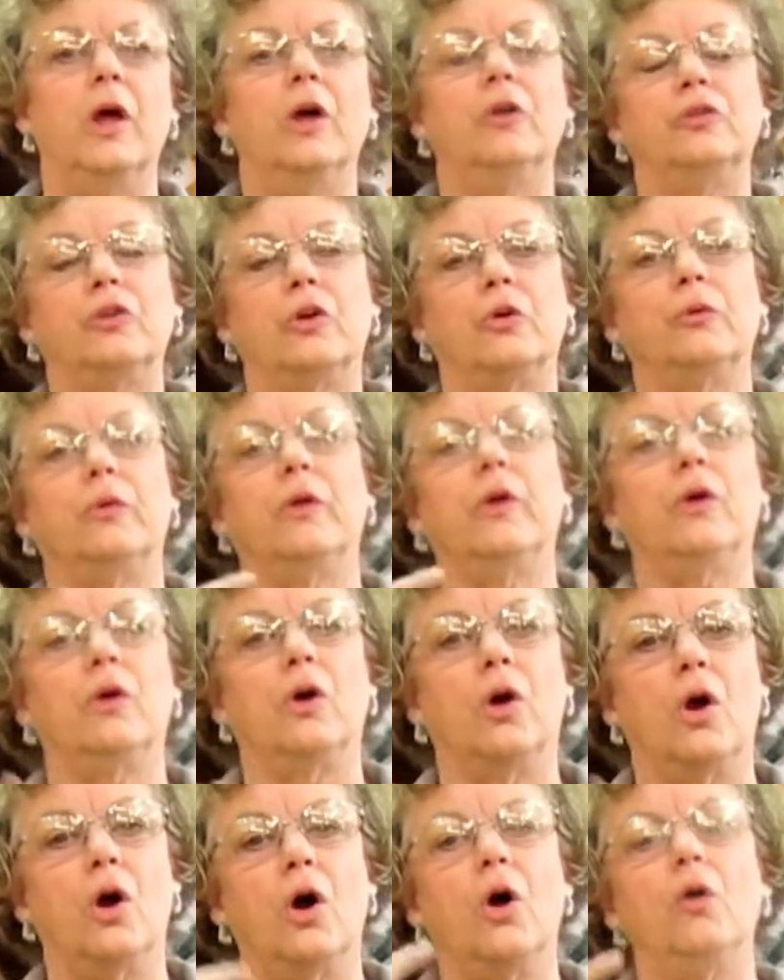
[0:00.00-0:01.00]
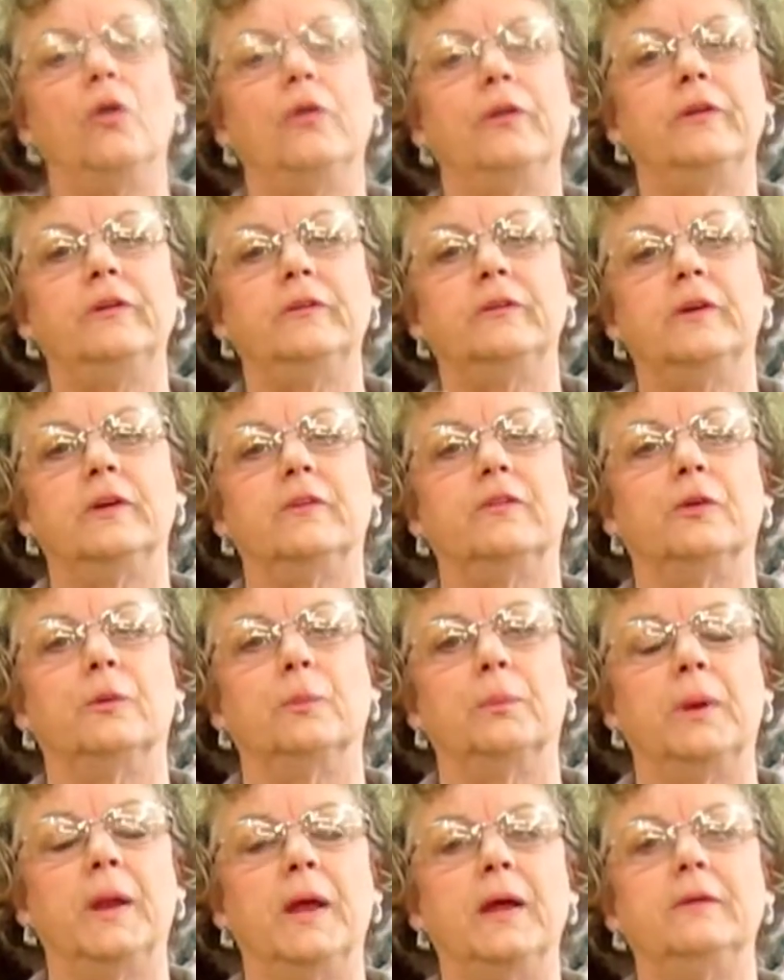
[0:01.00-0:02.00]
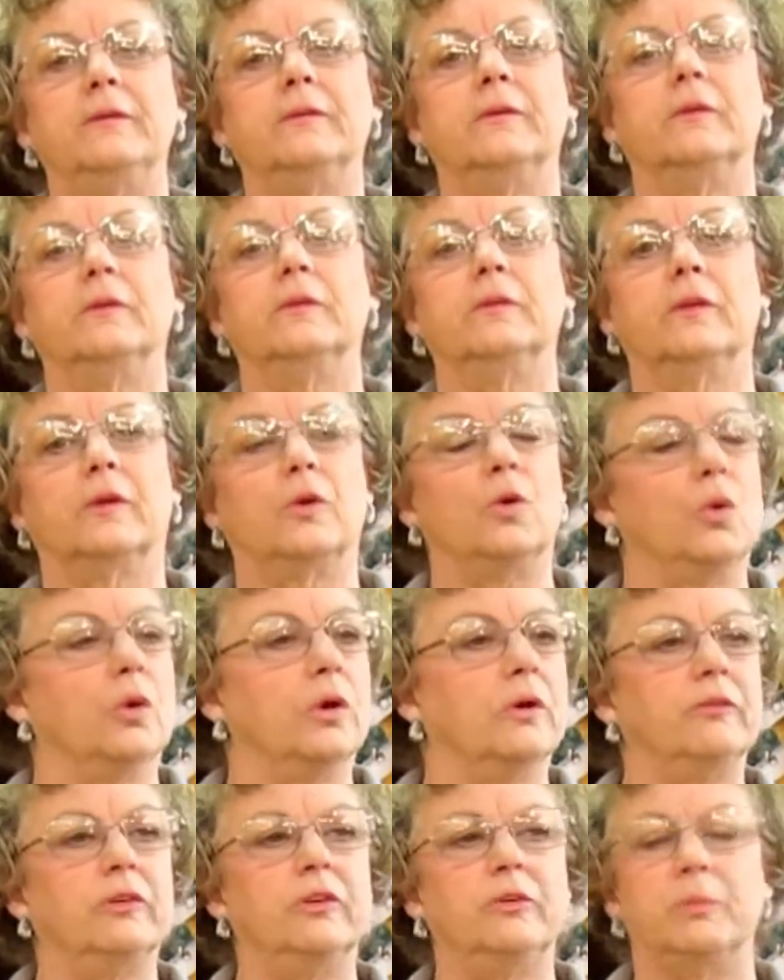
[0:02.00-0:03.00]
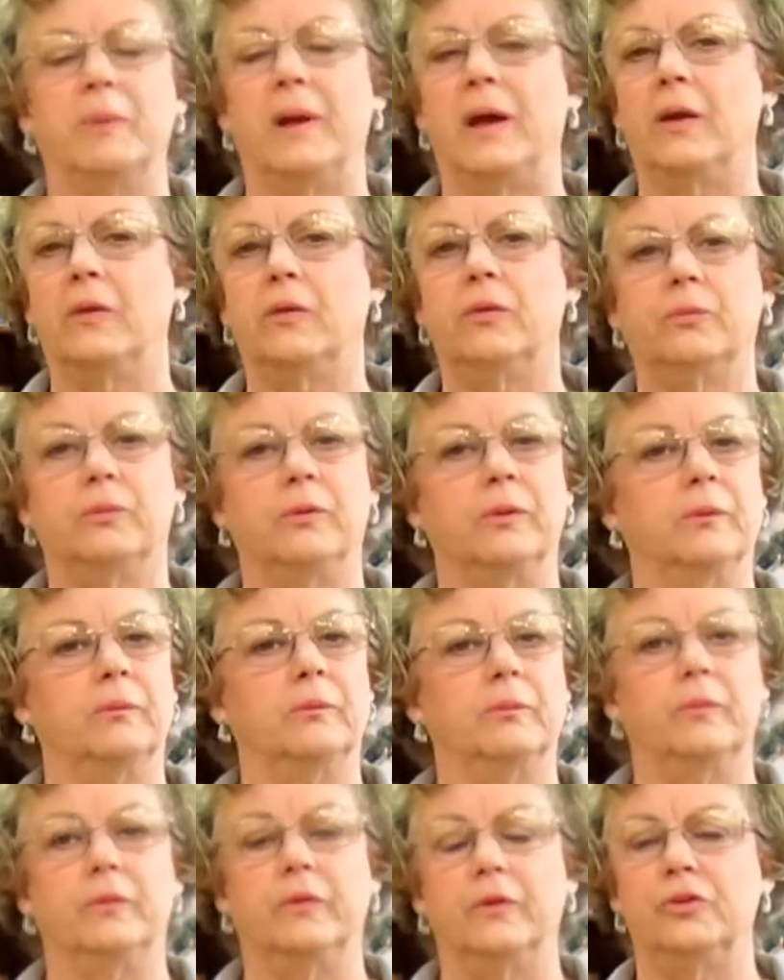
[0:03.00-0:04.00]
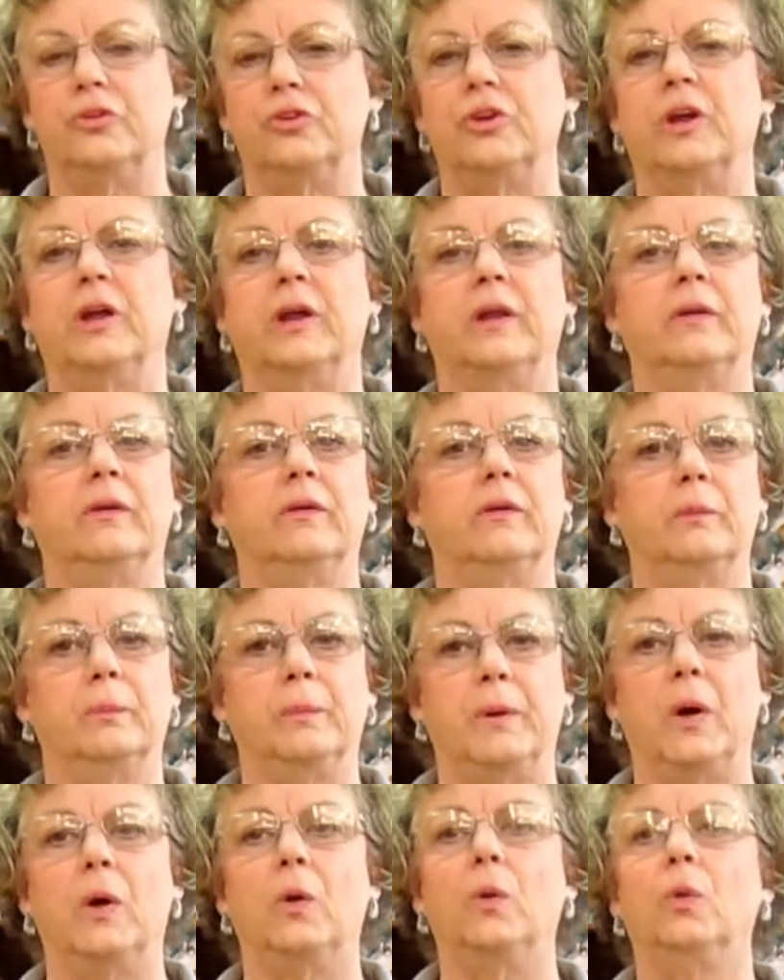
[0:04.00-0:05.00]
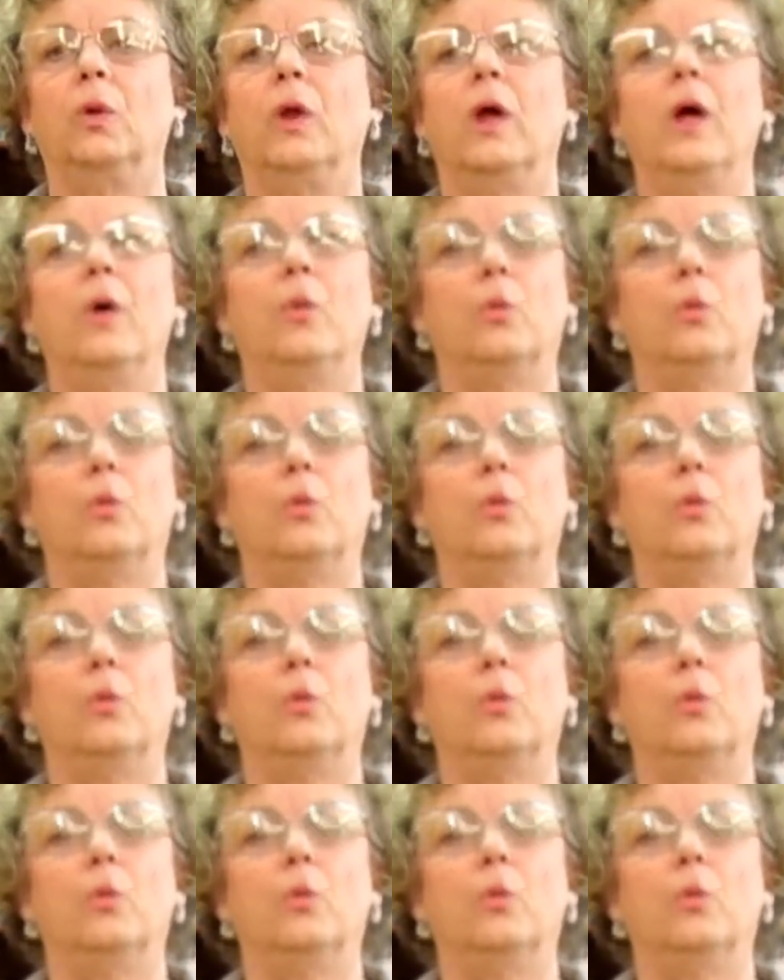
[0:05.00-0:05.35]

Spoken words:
So there are all these different places, the corner of his mouth, the chin, the pole,